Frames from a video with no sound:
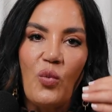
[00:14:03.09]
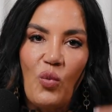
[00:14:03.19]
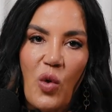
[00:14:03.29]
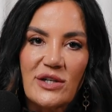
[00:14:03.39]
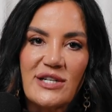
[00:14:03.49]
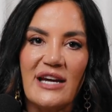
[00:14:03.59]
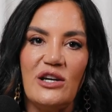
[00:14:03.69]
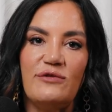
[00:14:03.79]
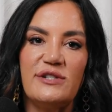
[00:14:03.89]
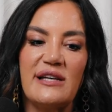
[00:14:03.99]
what date
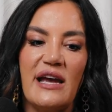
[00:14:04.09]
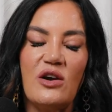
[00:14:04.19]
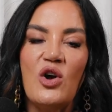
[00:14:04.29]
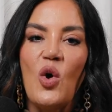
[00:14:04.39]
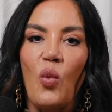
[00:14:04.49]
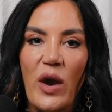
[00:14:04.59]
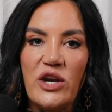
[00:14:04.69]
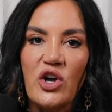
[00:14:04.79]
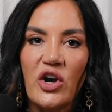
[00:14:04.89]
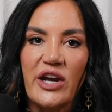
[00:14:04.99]
you've set, when
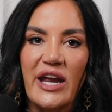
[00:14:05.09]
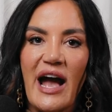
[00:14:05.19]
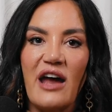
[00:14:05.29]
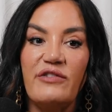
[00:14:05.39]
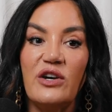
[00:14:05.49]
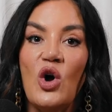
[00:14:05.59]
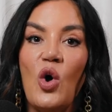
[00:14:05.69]
you're going to get out of it,